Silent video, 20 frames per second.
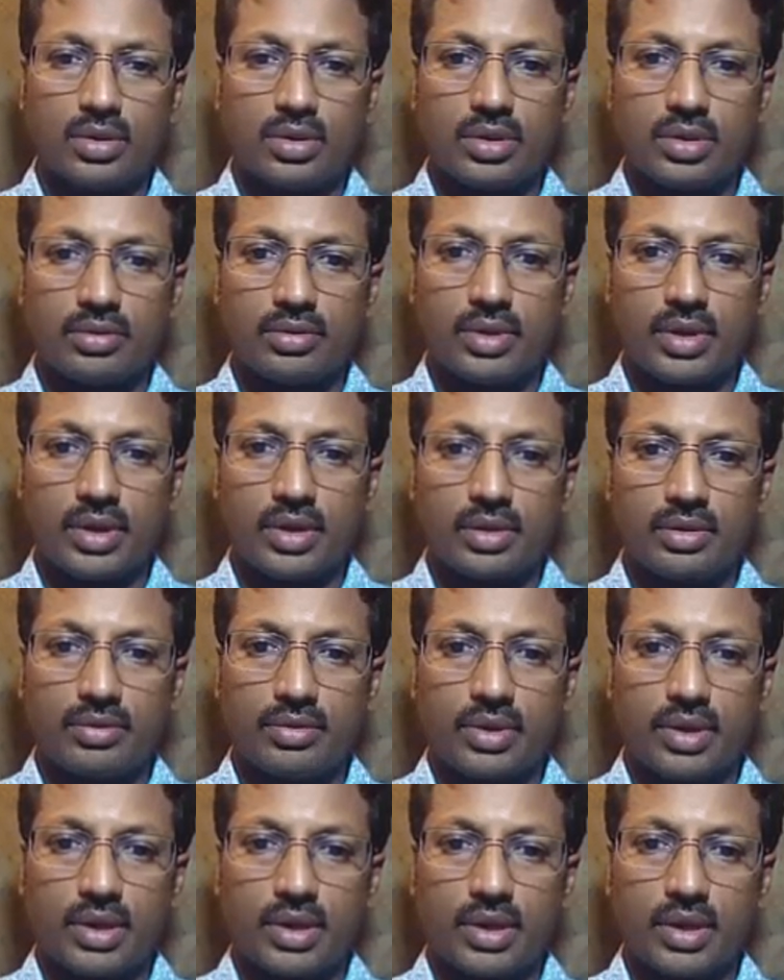So this is
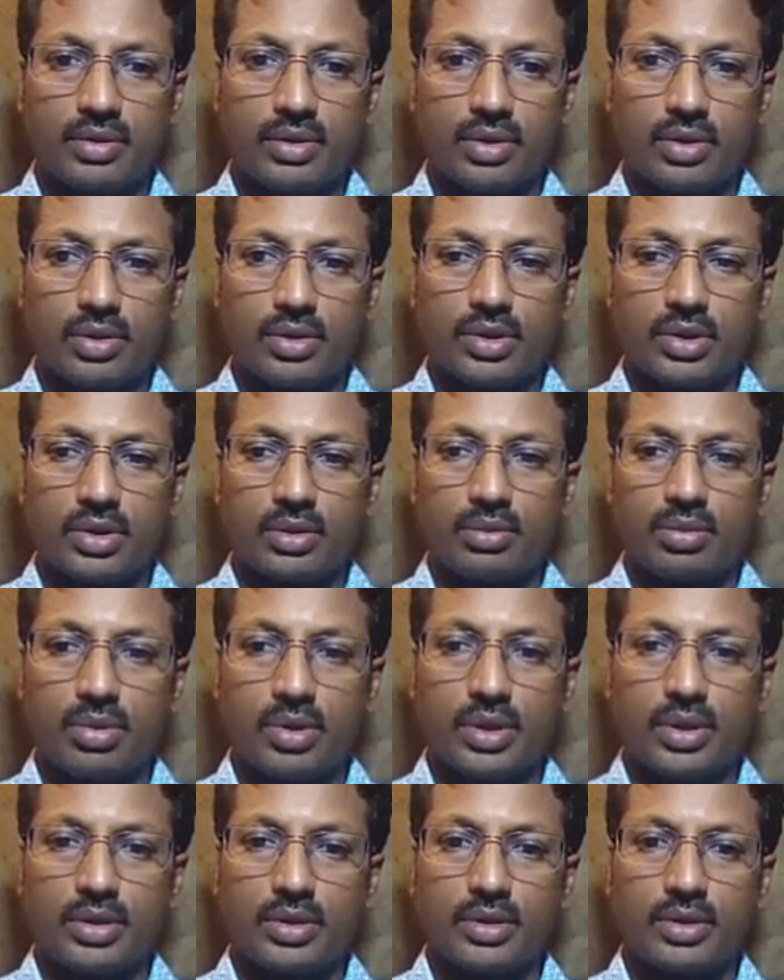where we have the
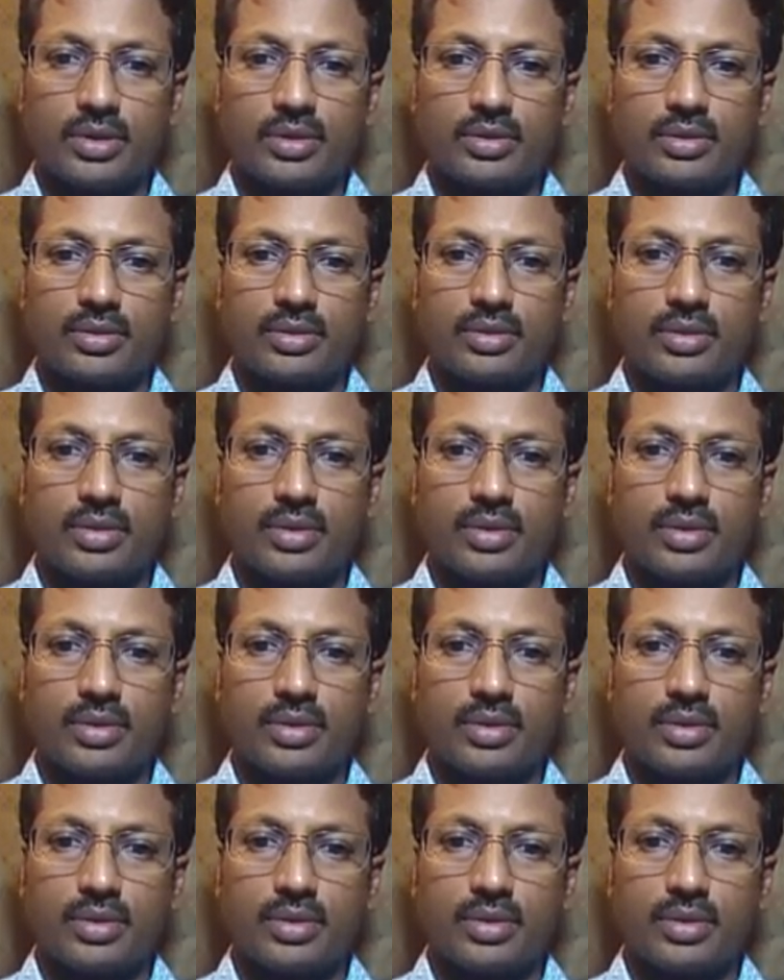origin point,